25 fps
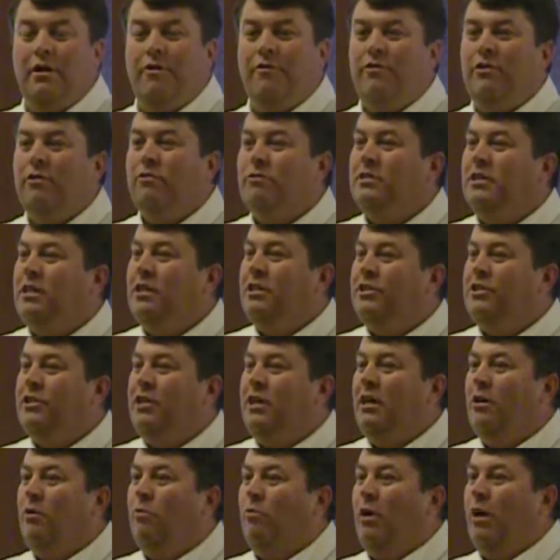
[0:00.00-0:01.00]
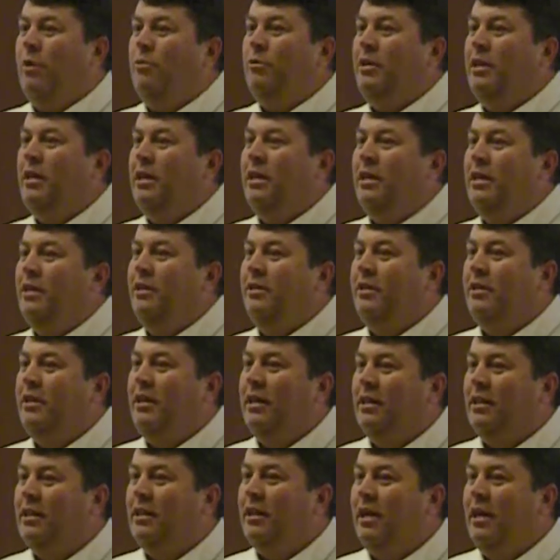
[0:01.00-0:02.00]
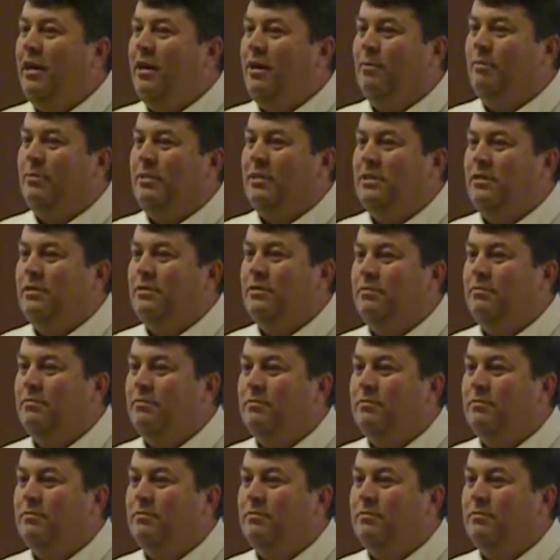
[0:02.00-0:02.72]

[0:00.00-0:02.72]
If it was legit, why would they need to take the cameras?